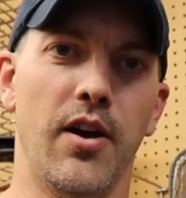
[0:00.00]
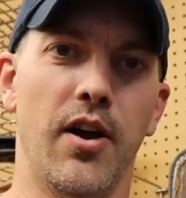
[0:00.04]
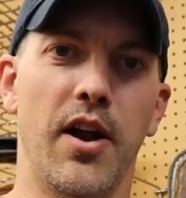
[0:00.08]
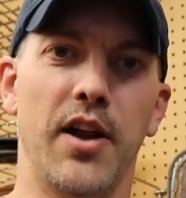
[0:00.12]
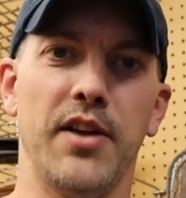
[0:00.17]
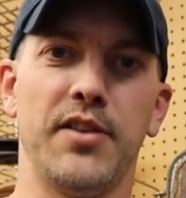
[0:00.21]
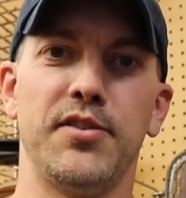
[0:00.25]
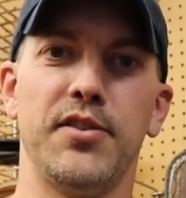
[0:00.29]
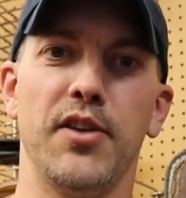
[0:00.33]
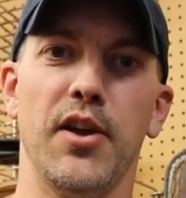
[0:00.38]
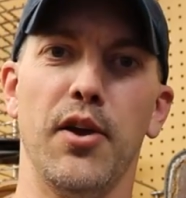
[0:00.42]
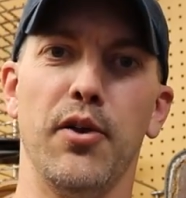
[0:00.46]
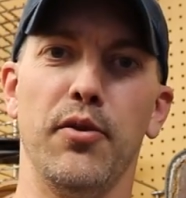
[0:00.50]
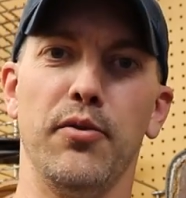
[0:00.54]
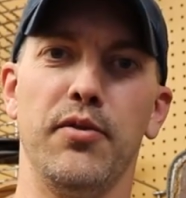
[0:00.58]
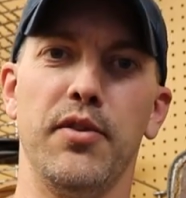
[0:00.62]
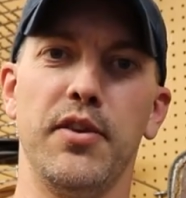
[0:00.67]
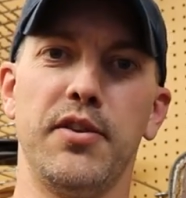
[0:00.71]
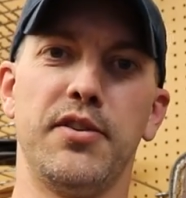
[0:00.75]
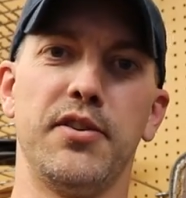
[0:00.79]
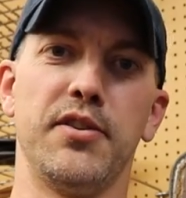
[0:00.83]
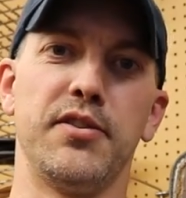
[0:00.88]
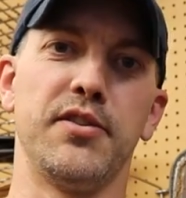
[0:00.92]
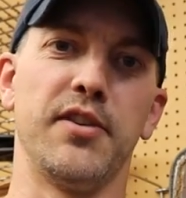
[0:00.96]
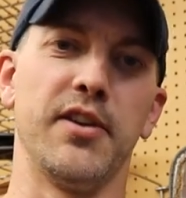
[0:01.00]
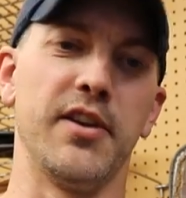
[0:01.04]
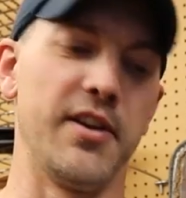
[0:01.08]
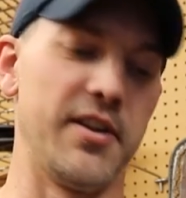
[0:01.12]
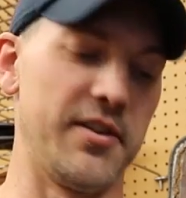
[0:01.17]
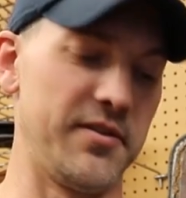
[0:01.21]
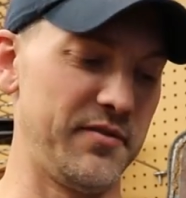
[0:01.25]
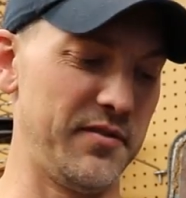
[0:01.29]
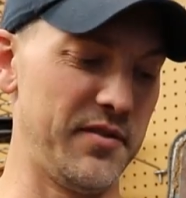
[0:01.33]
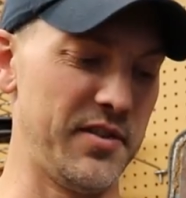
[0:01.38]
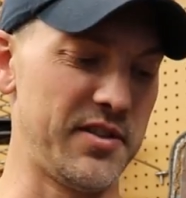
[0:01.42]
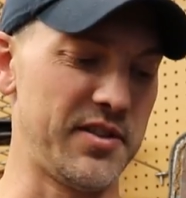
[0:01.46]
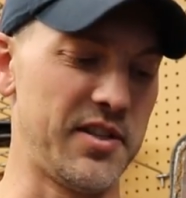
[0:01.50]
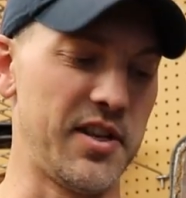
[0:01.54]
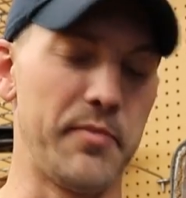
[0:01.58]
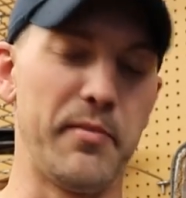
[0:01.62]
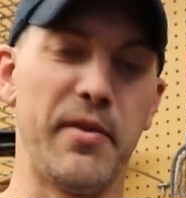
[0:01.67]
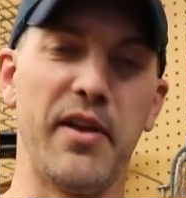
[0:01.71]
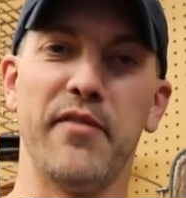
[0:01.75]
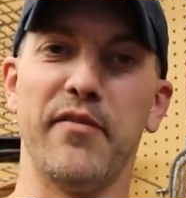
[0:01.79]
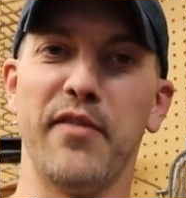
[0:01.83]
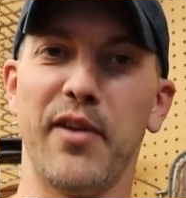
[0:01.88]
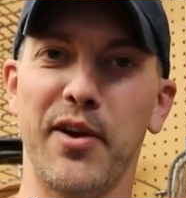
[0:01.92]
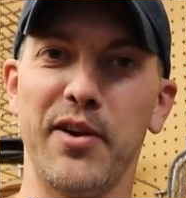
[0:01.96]
all right so this is a this is going
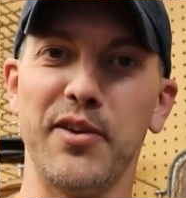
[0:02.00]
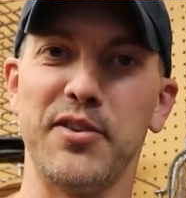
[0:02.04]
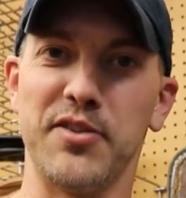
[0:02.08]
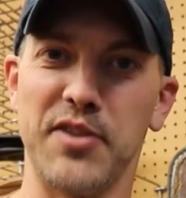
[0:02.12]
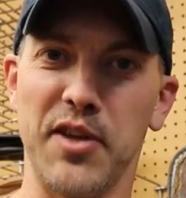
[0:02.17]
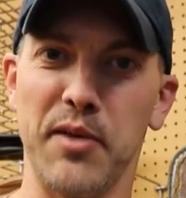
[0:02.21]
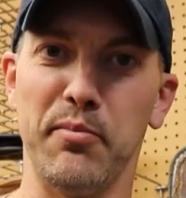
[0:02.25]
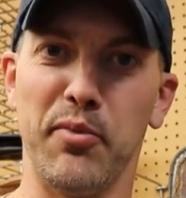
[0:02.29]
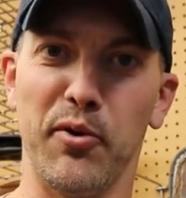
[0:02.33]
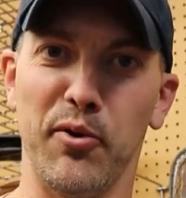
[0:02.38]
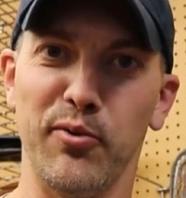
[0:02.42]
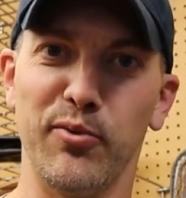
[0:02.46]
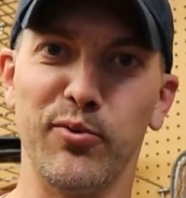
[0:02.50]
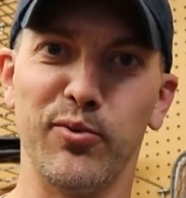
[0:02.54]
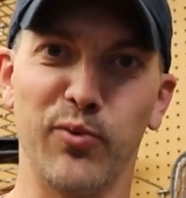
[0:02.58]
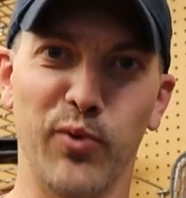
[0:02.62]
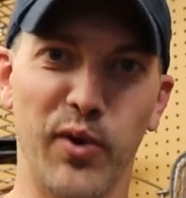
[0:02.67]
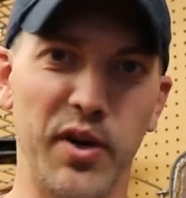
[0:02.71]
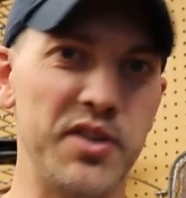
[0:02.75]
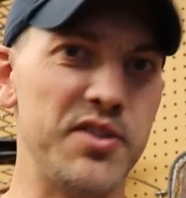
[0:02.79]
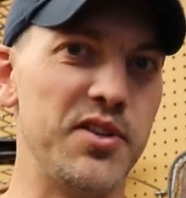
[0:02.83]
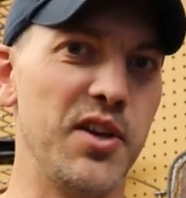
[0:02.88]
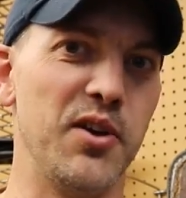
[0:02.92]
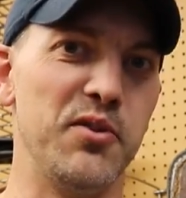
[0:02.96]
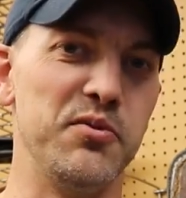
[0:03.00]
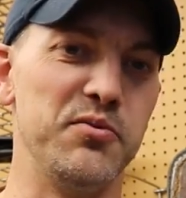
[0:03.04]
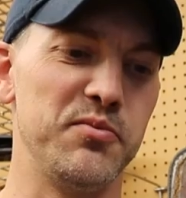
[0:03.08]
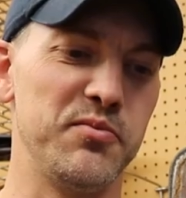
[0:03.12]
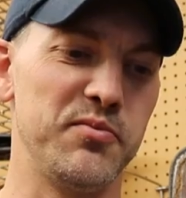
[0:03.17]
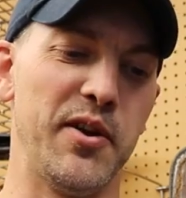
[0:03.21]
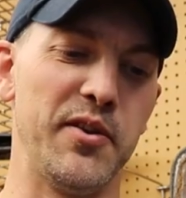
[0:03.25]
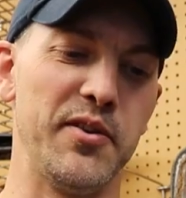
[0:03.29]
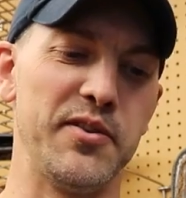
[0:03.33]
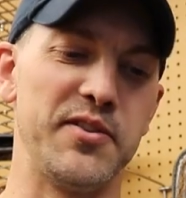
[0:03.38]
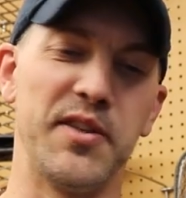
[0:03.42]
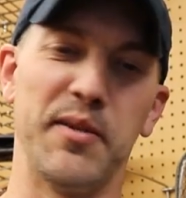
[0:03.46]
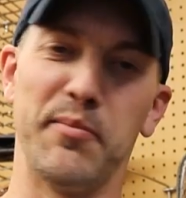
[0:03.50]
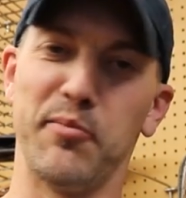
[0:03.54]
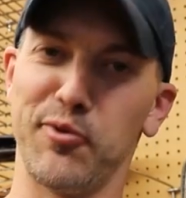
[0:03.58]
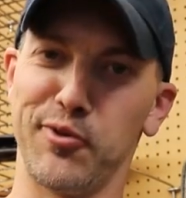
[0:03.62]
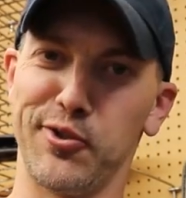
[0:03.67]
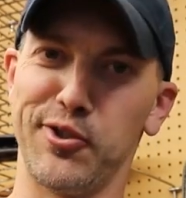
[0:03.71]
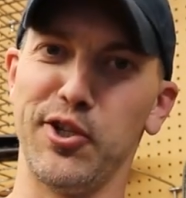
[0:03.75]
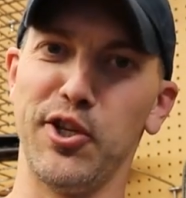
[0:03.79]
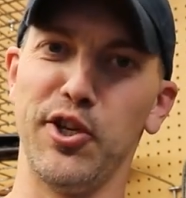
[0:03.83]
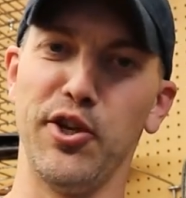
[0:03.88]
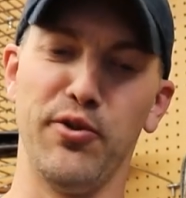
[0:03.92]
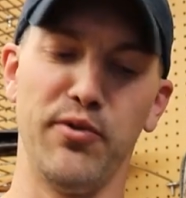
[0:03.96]
to be a very simple resole on a
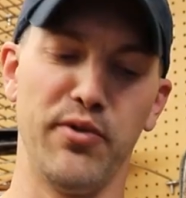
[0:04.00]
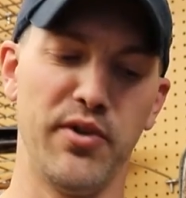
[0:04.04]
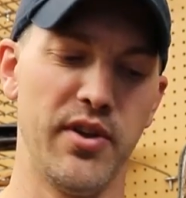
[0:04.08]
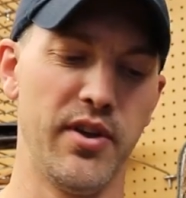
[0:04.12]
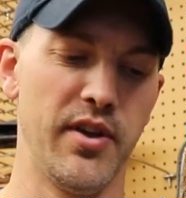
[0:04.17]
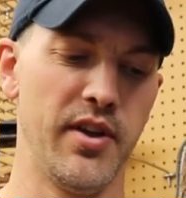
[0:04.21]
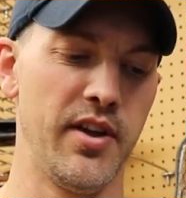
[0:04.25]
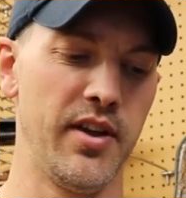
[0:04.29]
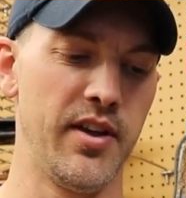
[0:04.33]
simple sheave